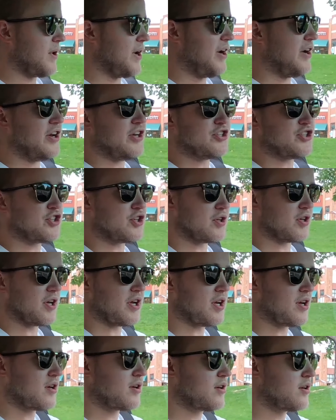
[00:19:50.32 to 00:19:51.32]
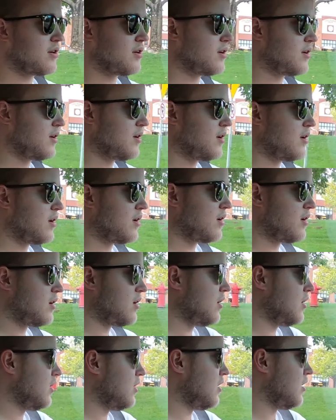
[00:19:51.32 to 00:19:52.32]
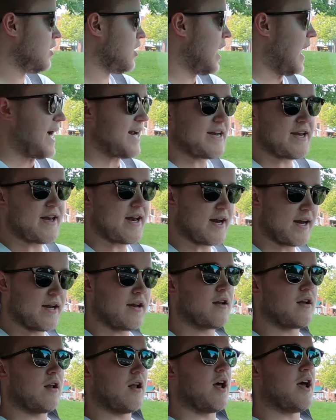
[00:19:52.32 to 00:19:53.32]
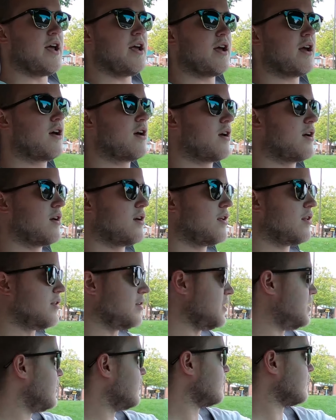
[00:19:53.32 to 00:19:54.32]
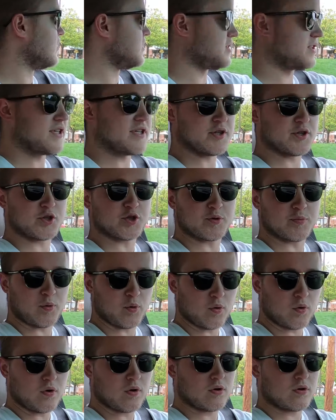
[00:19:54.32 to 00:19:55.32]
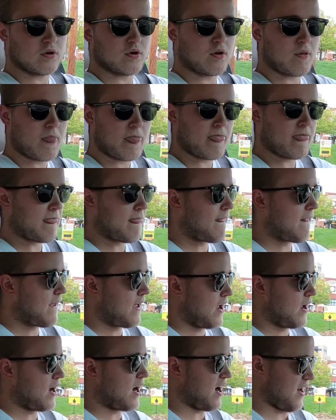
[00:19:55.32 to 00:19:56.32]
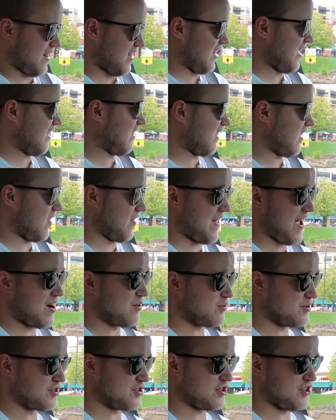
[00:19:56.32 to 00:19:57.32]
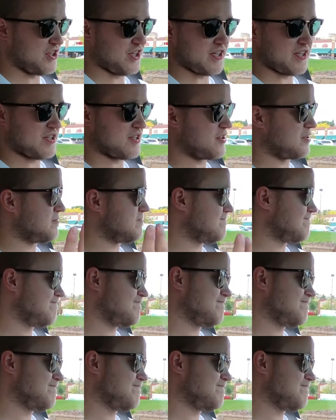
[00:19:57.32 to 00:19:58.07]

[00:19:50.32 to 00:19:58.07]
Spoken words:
Initially, I didn't like the difference in spool. I think that was just,